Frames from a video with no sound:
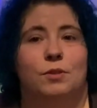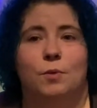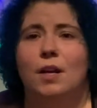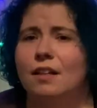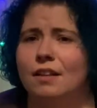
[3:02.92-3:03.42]

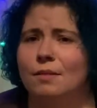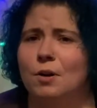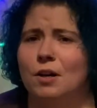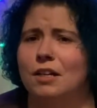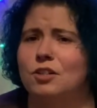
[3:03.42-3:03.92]
one of the
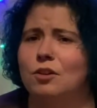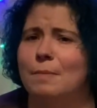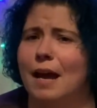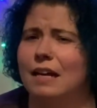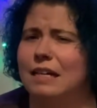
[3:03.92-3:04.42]
more
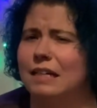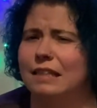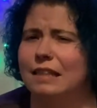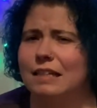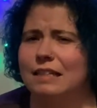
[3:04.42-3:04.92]
traumatic
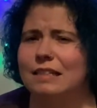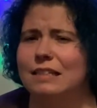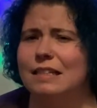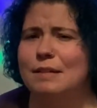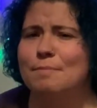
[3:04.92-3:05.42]
things
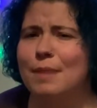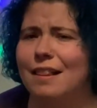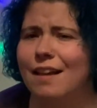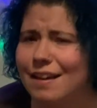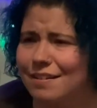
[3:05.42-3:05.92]
in my
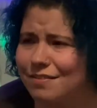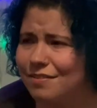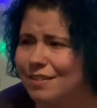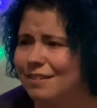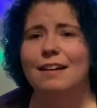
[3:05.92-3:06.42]

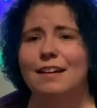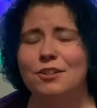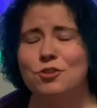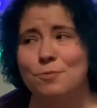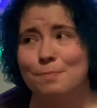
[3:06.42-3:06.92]
life
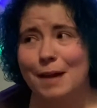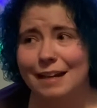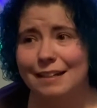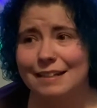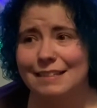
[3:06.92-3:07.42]
as
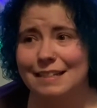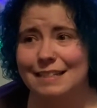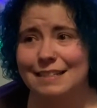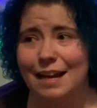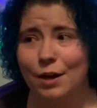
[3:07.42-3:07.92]
traumatic as
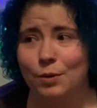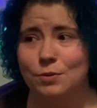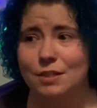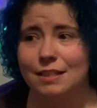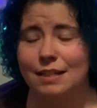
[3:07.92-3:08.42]
that
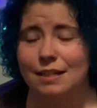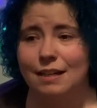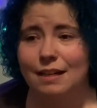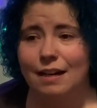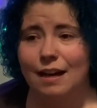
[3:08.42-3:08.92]
sounds
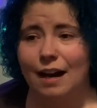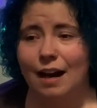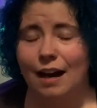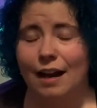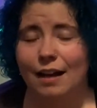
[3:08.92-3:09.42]

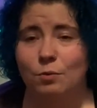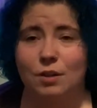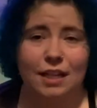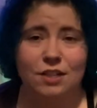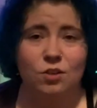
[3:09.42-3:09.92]
I, well,
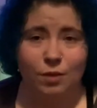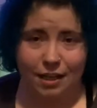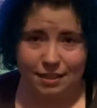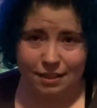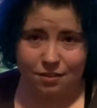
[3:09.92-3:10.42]
I don't
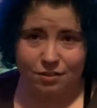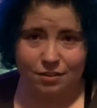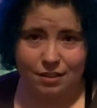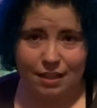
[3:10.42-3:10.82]
like needles.